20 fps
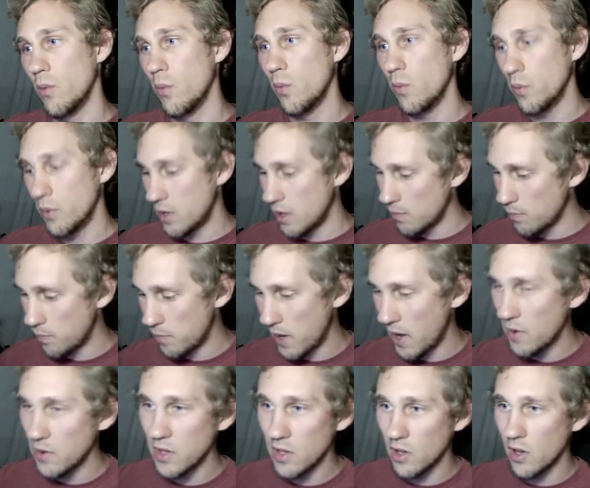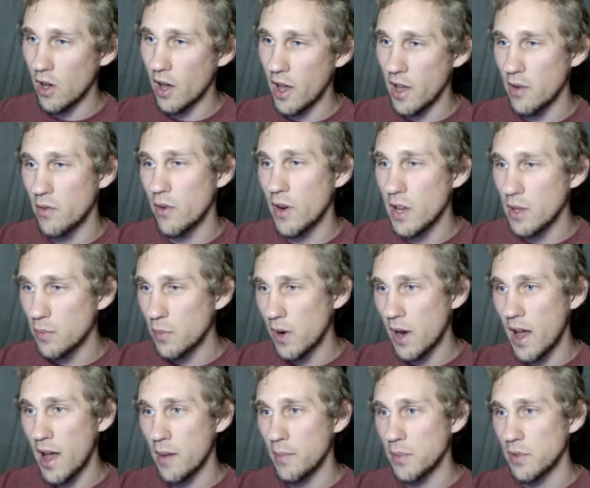Get bounding client rect
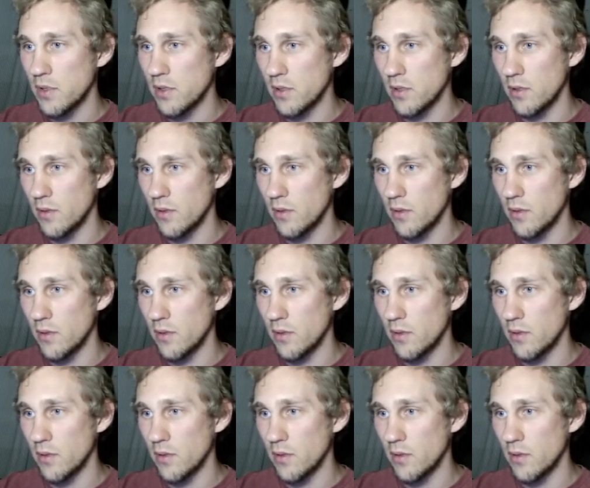perhaps.